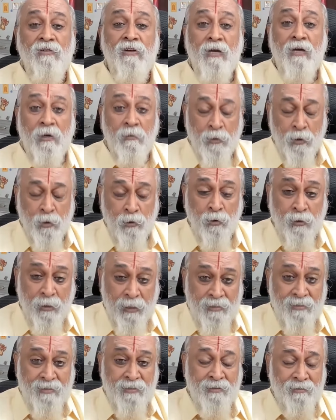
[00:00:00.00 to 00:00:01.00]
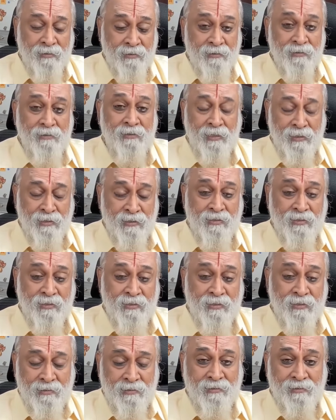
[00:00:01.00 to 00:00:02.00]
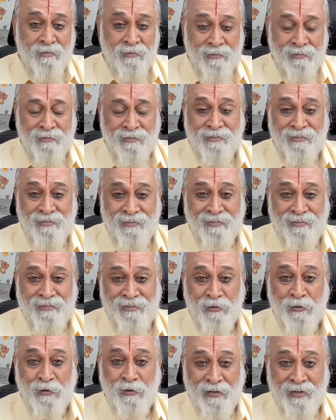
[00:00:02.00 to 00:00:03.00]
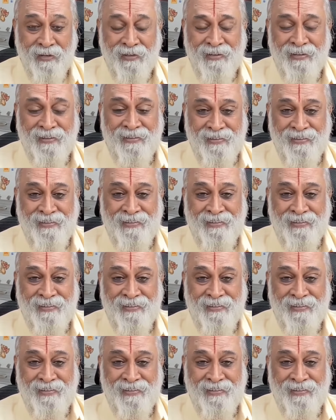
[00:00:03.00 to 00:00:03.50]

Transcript: We come to know, yes, there is. Okay.